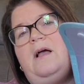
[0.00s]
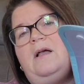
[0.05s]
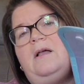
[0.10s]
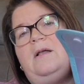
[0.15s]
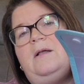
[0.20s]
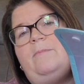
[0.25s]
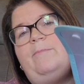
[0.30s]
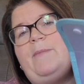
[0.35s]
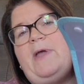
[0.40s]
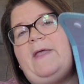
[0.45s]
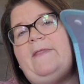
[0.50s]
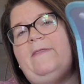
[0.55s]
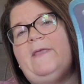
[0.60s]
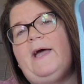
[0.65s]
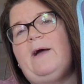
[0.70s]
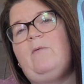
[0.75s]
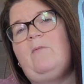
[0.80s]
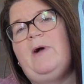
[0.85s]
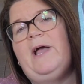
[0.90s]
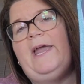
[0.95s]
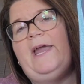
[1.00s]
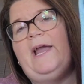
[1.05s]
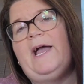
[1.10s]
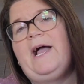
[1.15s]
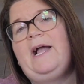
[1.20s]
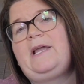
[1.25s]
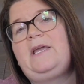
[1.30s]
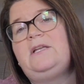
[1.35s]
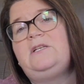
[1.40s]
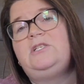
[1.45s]
um, and that way
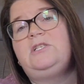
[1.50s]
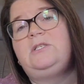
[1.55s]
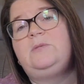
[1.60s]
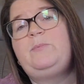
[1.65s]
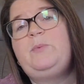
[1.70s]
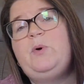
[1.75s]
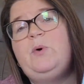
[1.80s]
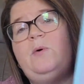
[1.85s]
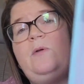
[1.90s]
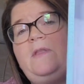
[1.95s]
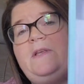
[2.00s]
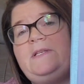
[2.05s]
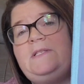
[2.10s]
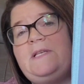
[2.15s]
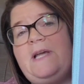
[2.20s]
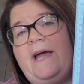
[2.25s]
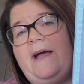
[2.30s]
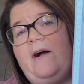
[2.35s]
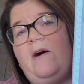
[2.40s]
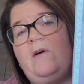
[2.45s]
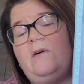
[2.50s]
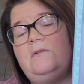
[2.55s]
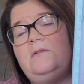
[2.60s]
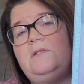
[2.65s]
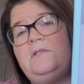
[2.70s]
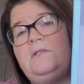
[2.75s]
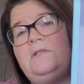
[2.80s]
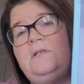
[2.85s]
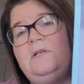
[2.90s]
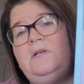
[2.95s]
I can just pull this
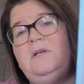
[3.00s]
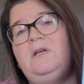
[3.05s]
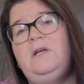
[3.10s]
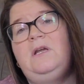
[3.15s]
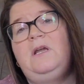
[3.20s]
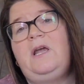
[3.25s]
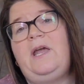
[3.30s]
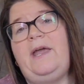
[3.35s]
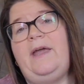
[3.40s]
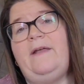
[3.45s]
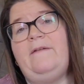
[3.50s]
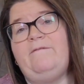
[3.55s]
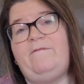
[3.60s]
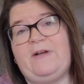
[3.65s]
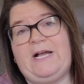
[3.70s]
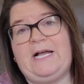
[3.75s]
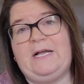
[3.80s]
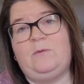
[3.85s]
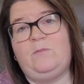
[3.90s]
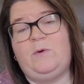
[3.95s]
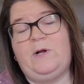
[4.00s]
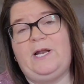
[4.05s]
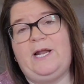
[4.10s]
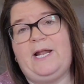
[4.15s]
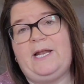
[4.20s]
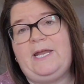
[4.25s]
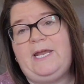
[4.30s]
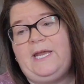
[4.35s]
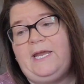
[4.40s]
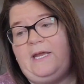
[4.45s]
out and find what
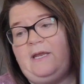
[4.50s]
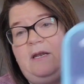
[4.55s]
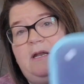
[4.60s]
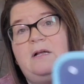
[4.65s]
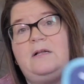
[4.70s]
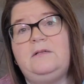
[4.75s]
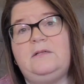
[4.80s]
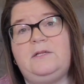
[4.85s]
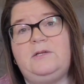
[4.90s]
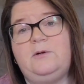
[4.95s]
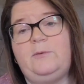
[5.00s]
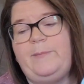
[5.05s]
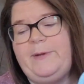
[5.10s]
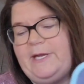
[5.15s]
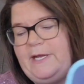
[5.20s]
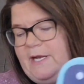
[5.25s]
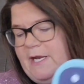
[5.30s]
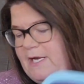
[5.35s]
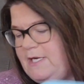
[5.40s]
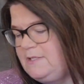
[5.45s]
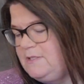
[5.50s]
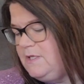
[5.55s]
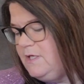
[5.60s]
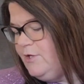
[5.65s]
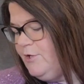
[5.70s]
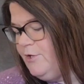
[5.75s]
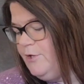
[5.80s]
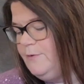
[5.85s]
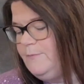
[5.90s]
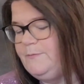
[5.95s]
I need a little bit
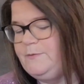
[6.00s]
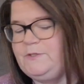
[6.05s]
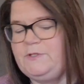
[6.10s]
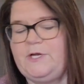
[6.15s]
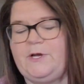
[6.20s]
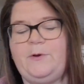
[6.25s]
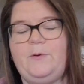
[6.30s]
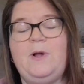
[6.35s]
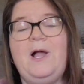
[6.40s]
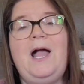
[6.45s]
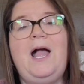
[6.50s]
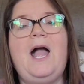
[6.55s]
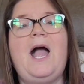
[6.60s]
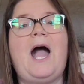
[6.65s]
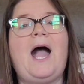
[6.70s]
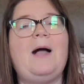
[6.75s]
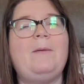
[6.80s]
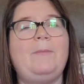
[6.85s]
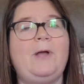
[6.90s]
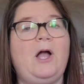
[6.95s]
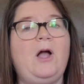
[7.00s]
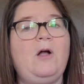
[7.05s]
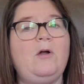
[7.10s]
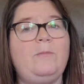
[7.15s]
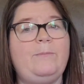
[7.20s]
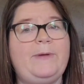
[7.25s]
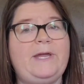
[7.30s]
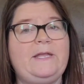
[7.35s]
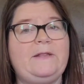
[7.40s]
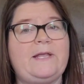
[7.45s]
easier. So I'm
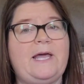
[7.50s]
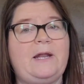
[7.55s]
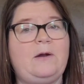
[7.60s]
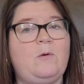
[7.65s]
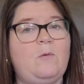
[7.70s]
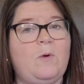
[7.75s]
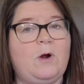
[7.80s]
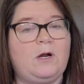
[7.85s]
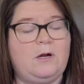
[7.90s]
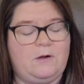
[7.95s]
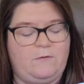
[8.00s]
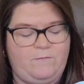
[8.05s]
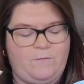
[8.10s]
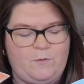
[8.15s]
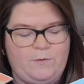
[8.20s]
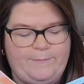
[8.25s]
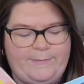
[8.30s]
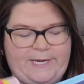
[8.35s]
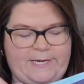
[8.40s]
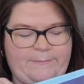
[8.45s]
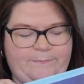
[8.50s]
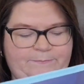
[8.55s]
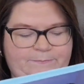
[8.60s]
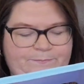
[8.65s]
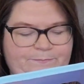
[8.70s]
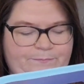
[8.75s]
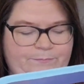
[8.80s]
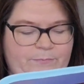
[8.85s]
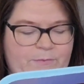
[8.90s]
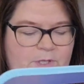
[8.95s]
hoping that'll work for me.
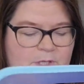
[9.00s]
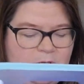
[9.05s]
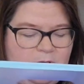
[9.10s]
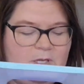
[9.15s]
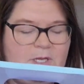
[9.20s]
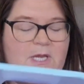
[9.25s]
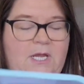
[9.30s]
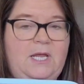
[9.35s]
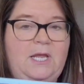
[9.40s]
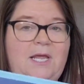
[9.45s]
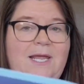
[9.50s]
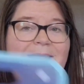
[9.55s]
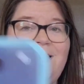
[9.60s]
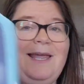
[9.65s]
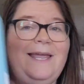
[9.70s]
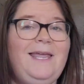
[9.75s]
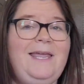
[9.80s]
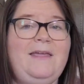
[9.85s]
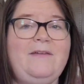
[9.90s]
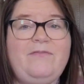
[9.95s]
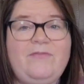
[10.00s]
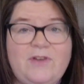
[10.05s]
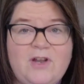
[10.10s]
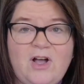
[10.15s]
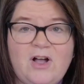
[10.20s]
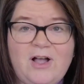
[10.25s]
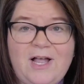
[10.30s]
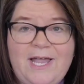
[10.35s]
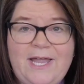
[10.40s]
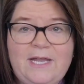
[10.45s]
If
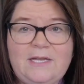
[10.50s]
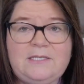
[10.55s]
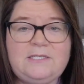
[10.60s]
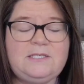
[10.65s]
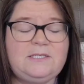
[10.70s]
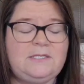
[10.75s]
not,